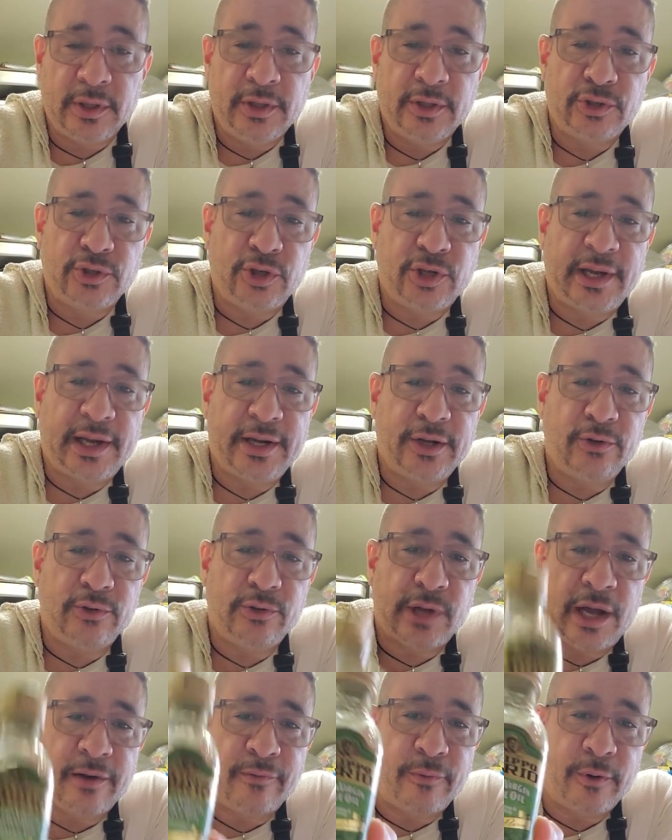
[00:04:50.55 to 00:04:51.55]
So you gotta use
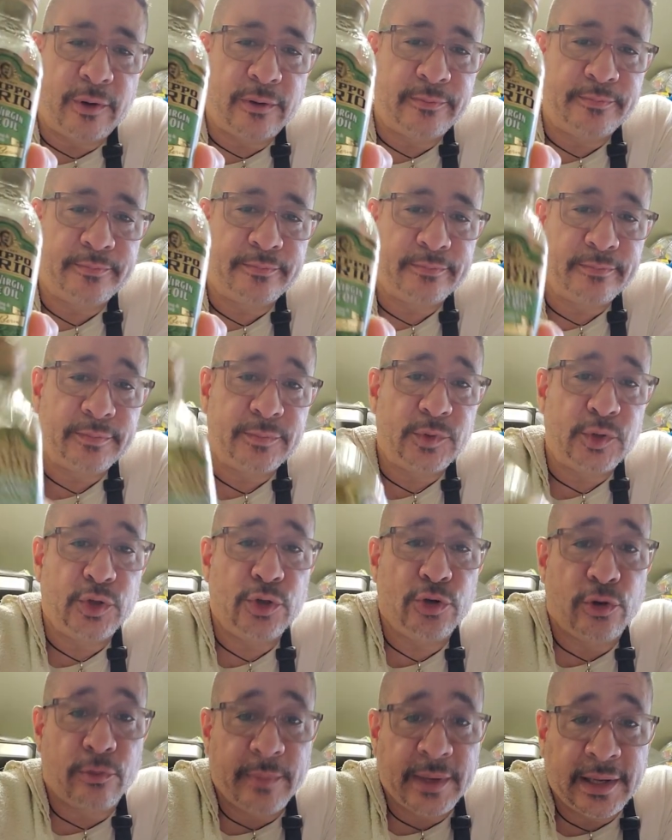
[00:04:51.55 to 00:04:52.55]
olive oil. You
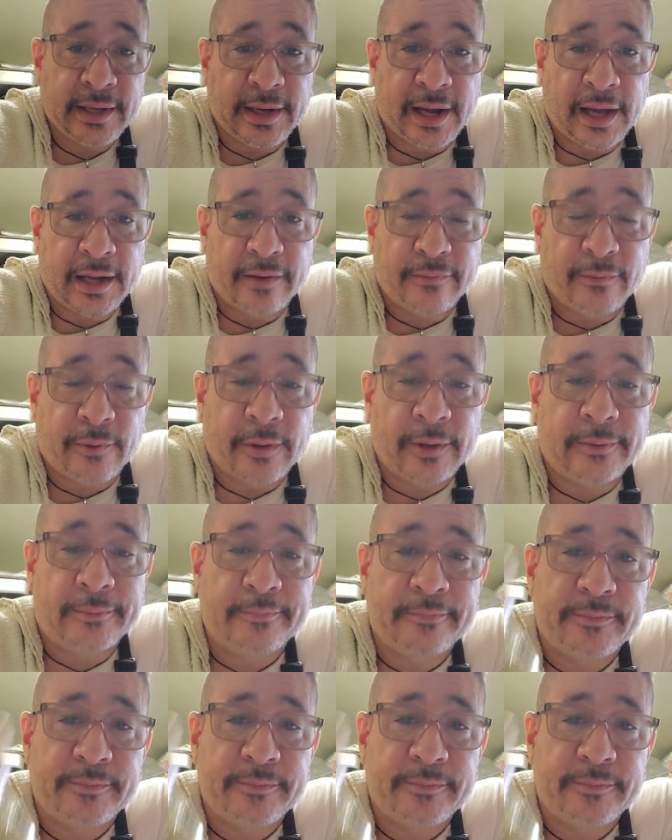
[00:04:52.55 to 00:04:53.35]
know me and olive oil.